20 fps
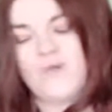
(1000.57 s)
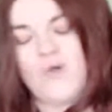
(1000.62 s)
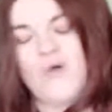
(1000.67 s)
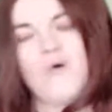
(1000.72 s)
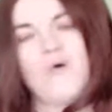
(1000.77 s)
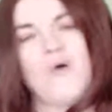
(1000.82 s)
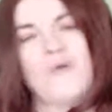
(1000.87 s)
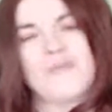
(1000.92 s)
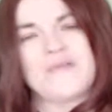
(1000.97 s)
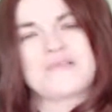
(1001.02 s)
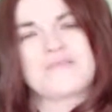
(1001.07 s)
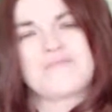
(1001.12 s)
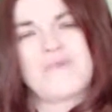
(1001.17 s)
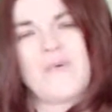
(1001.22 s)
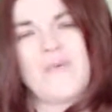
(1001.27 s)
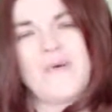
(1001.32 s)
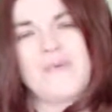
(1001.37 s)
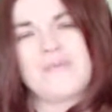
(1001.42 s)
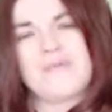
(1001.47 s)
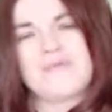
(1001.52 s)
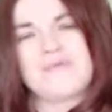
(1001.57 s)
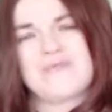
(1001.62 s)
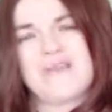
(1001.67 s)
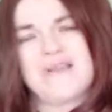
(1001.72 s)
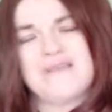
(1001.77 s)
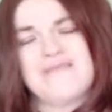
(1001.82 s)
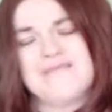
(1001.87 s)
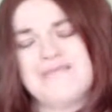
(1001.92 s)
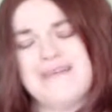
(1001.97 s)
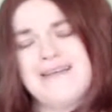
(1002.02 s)
Oh, I missed my
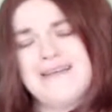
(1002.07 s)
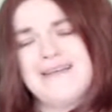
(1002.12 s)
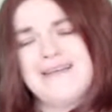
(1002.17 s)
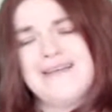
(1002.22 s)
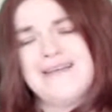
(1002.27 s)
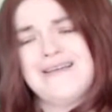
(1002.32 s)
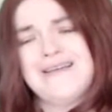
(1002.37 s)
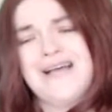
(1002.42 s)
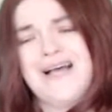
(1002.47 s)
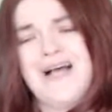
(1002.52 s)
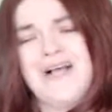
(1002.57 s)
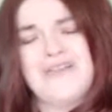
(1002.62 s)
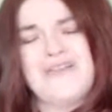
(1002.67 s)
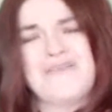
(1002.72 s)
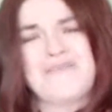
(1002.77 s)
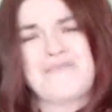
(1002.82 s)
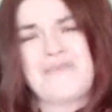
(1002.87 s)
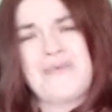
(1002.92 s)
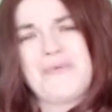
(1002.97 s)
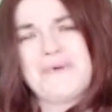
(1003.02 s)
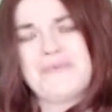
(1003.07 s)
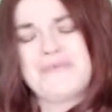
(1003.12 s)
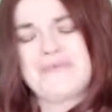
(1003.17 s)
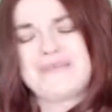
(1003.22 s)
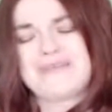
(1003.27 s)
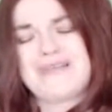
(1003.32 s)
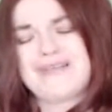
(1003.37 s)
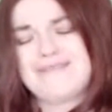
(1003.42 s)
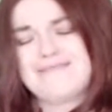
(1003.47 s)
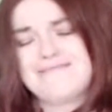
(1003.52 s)
Wimbledon. I love my
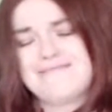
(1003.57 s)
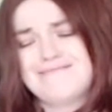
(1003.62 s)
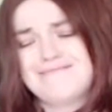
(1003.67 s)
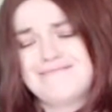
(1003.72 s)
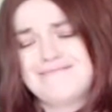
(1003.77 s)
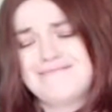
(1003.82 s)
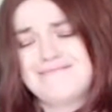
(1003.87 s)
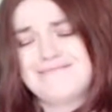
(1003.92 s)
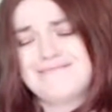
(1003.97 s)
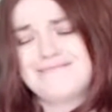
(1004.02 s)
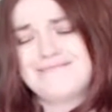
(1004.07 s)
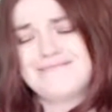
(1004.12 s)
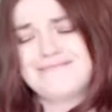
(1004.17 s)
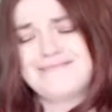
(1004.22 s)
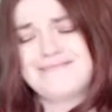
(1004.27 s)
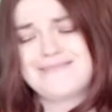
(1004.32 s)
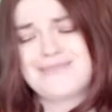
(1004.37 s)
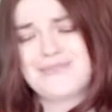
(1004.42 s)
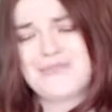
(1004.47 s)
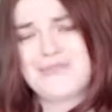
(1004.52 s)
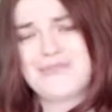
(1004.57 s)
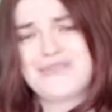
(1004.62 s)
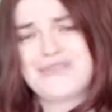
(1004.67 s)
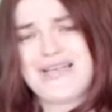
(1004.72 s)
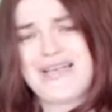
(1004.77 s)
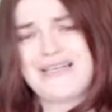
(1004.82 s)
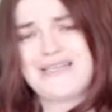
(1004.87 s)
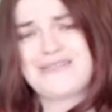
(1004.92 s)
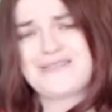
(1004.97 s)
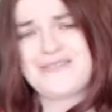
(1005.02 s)
Wimbledon. It's so
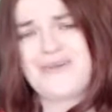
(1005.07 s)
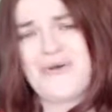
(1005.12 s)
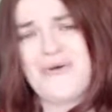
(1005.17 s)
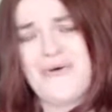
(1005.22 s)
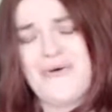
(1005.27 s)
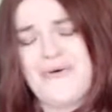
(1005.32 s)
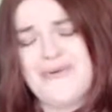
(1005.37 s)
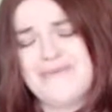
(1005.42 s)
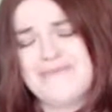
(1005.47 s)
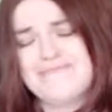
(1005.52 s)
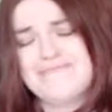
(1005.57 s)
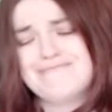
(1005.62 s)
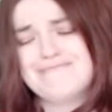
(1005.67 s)
sad it's not on.